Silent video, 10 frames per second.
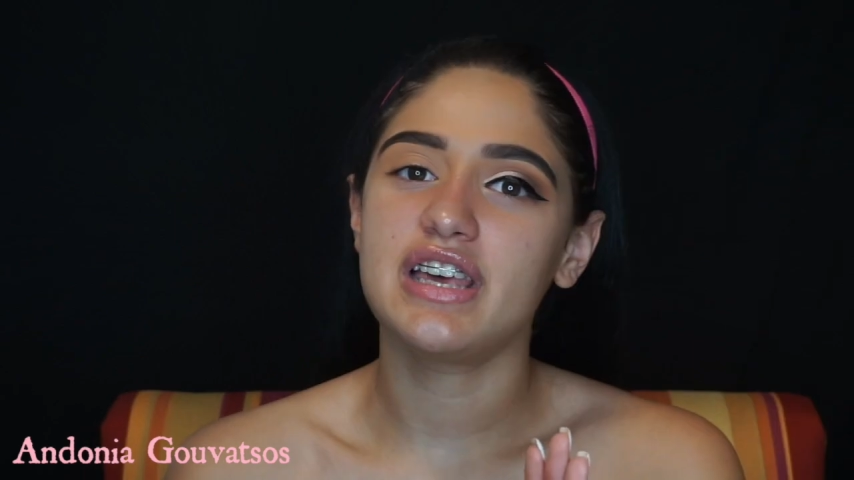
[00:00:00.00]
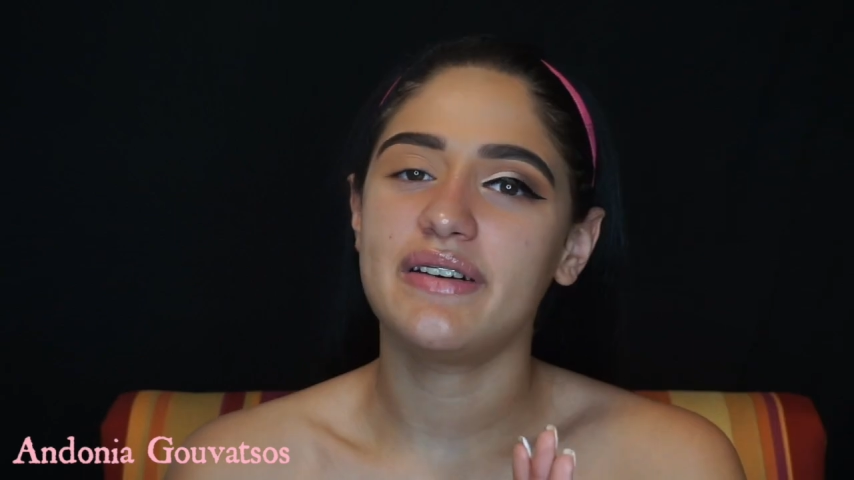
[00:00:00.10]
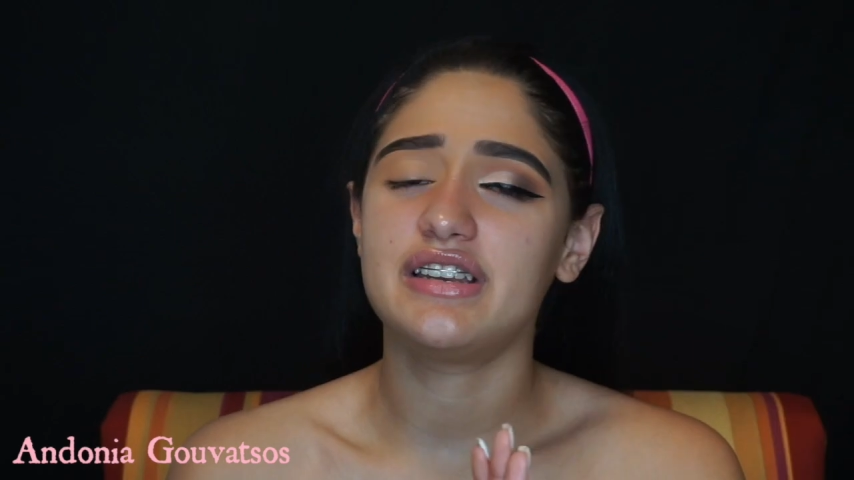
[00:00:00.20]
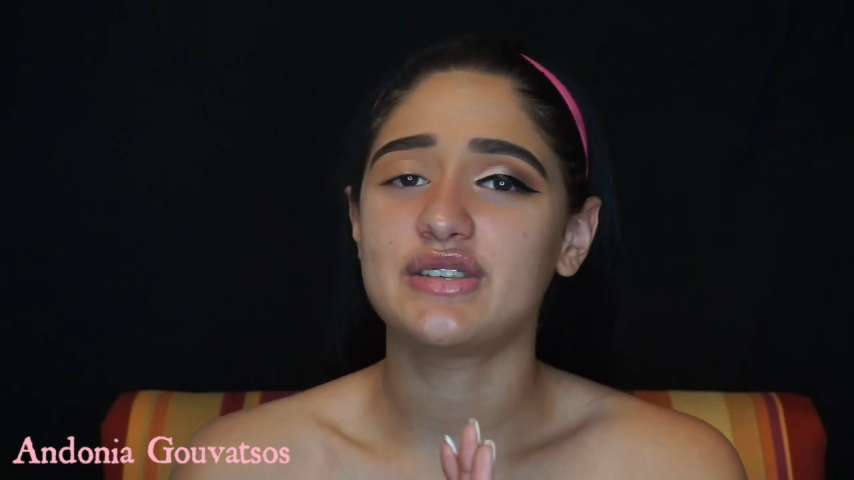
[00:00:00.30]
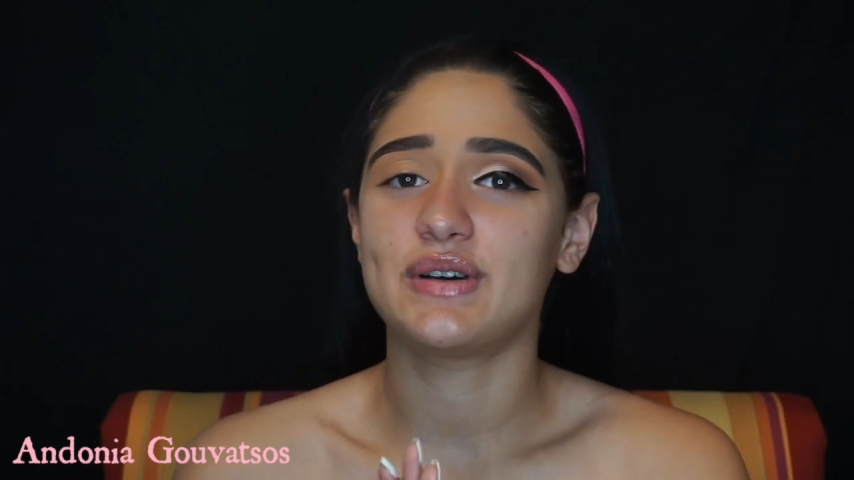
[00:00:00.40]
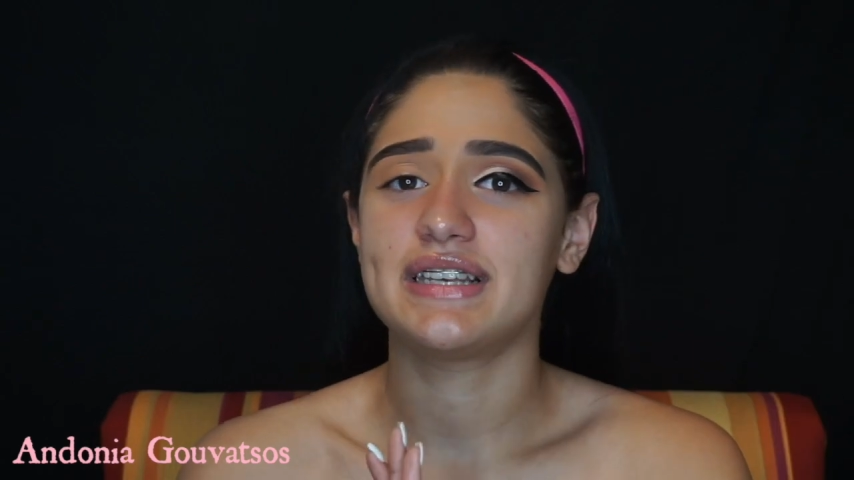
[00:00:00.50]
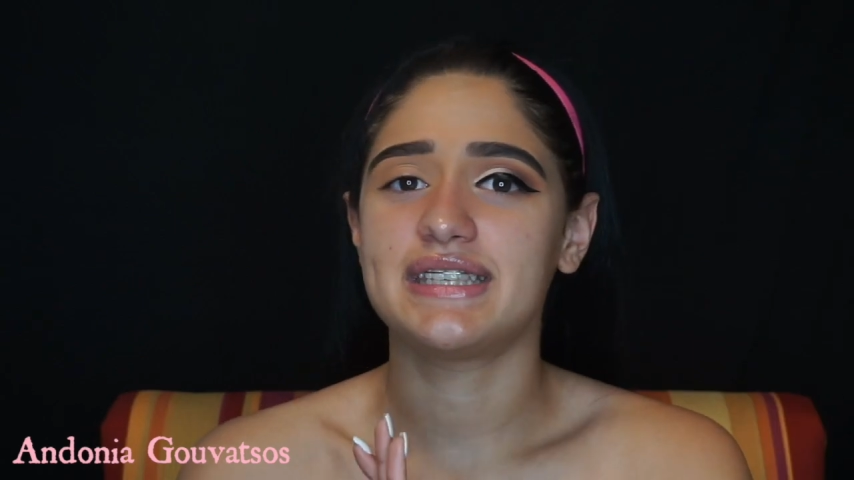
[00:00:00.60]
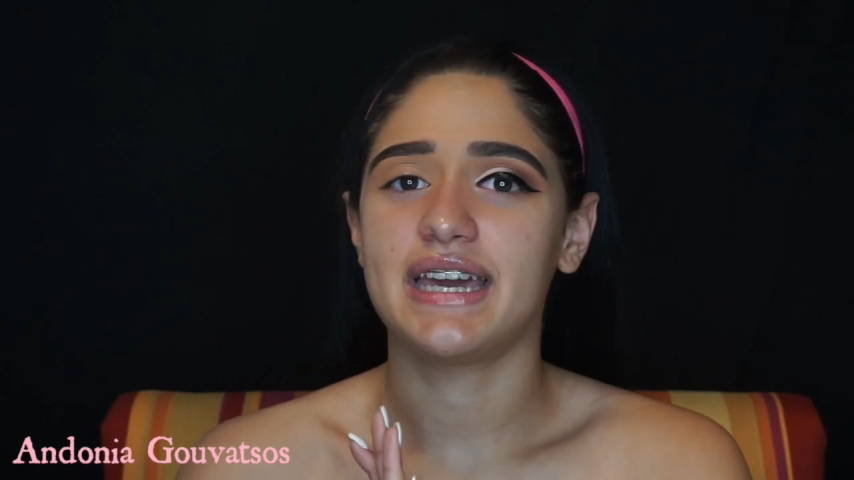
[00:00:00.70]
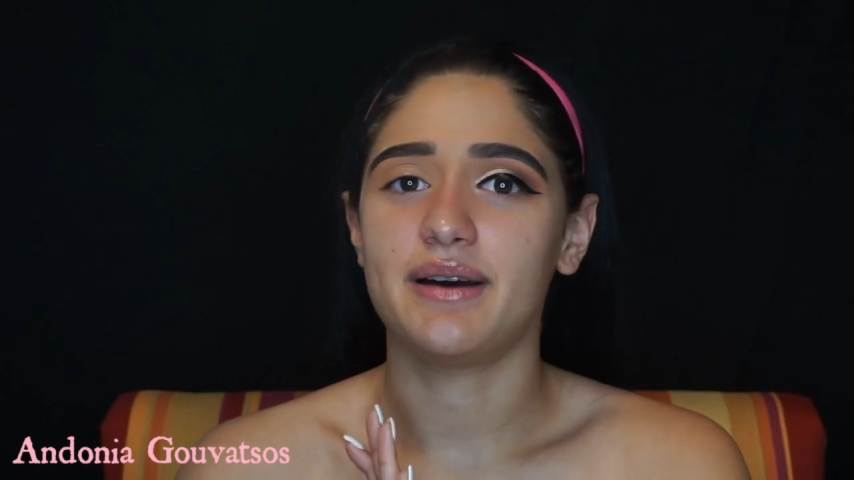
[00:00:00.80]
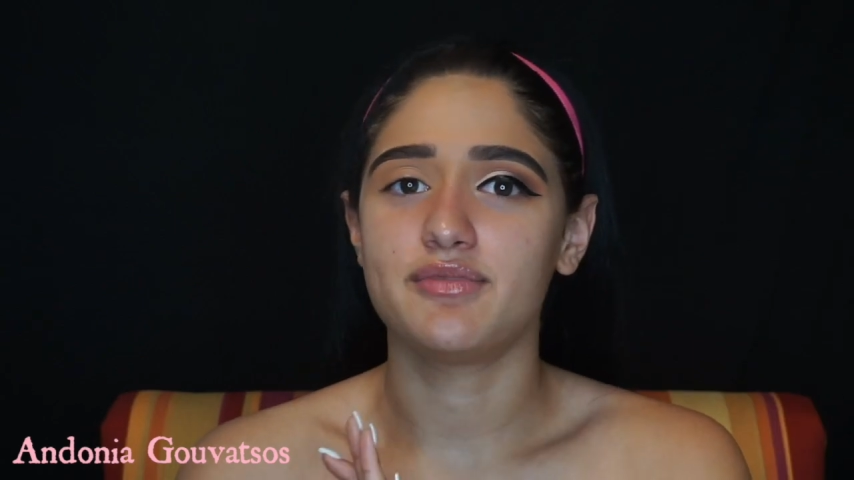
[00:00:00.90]
off, I just want to
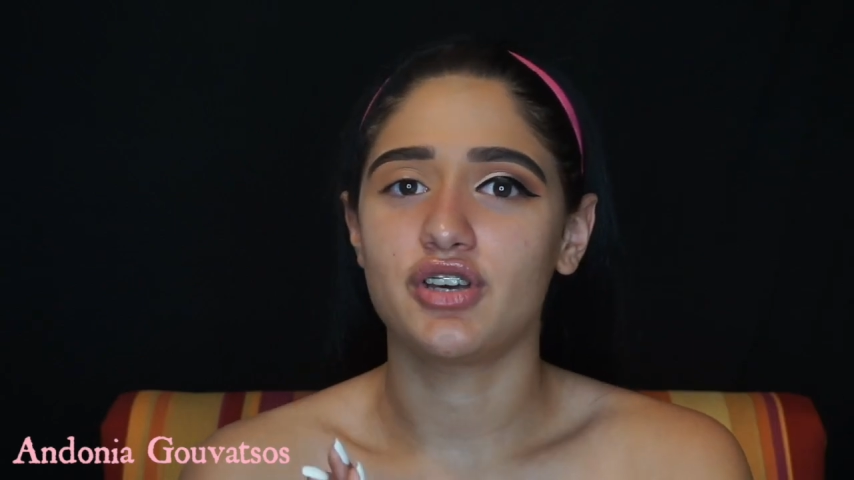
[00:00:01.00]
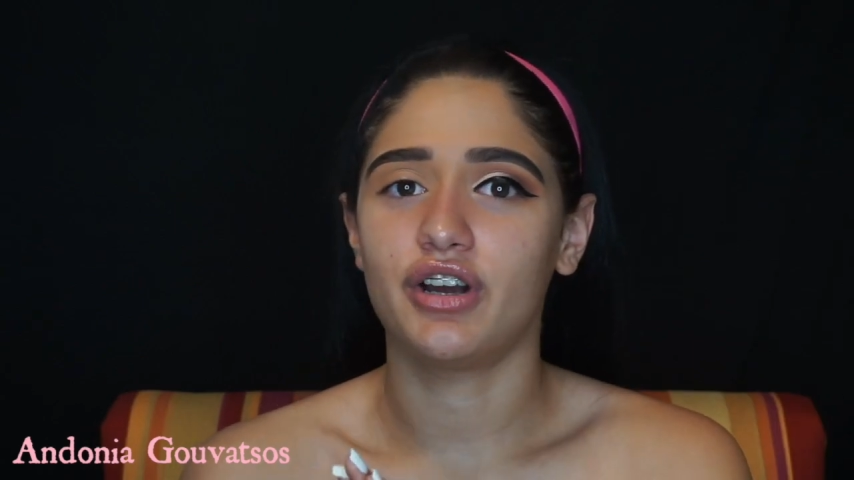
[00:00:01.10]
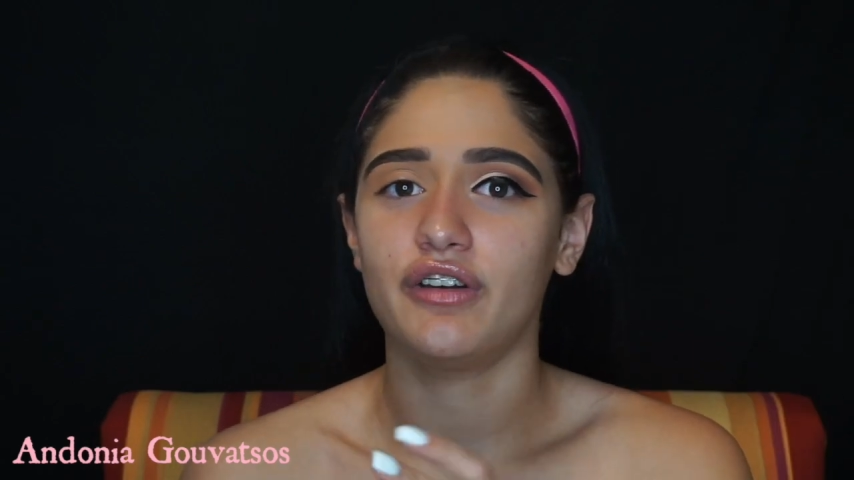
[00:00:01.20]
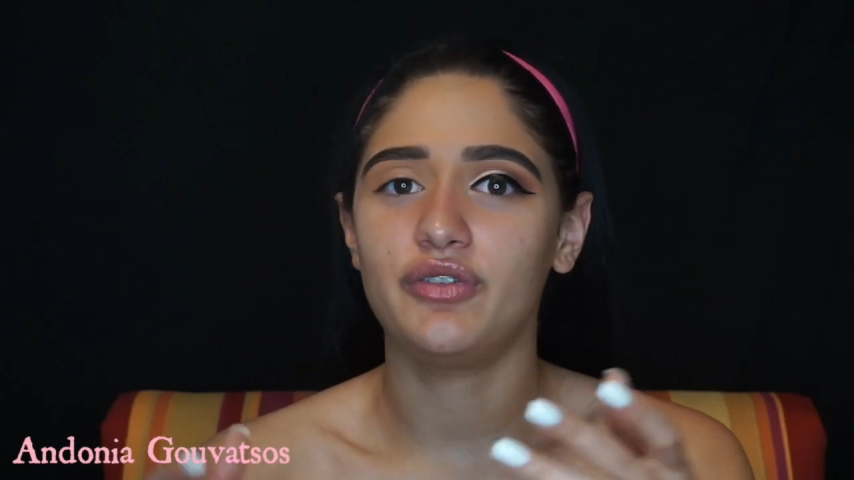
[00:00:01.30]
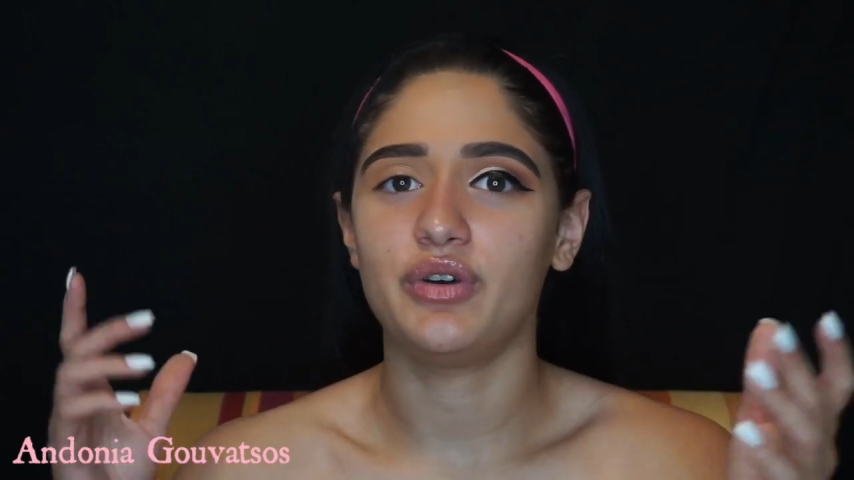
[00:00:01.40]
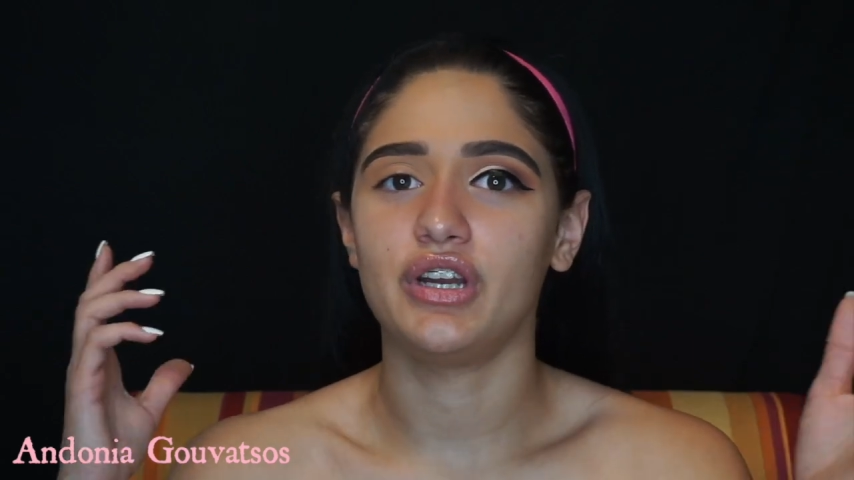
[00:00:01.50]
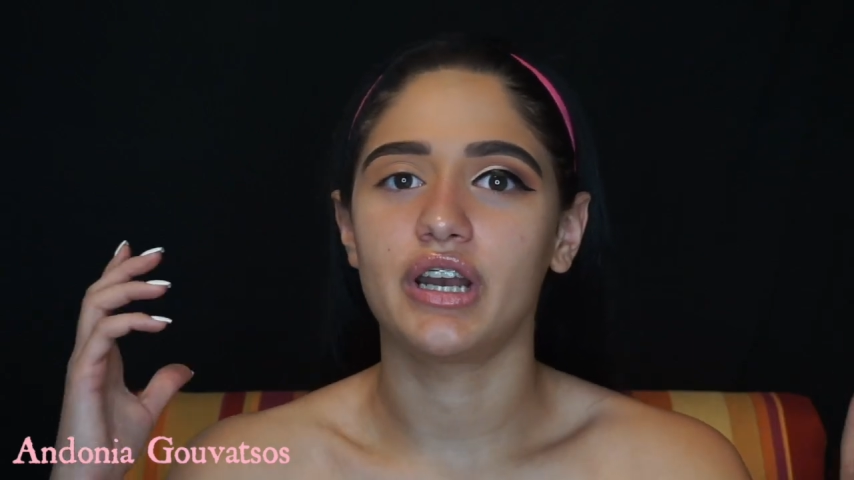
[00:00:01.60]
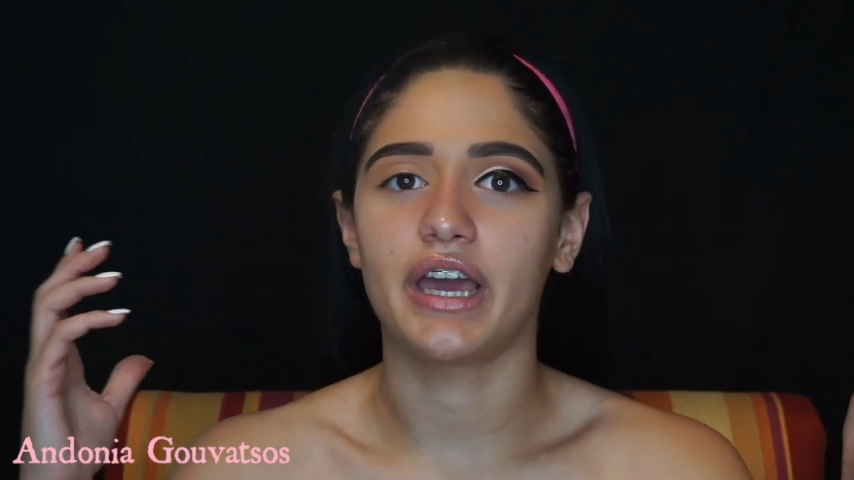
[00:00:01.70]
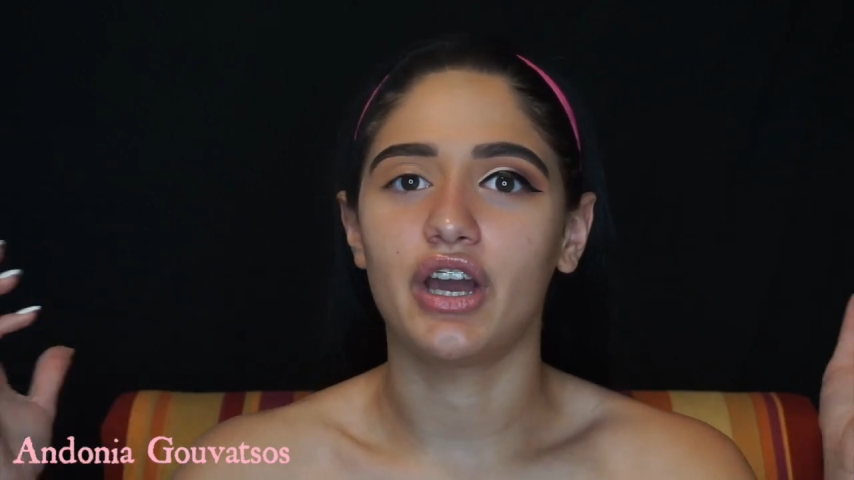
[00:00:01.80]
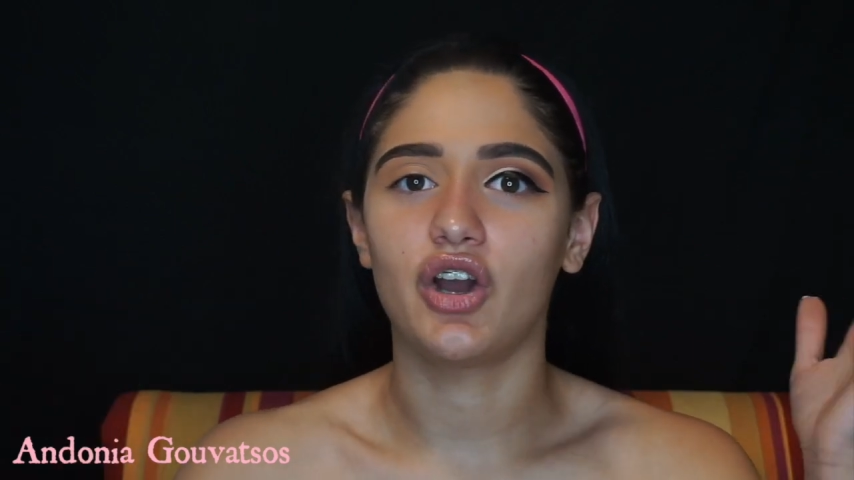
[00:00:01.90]
say I'm sorry if you hear like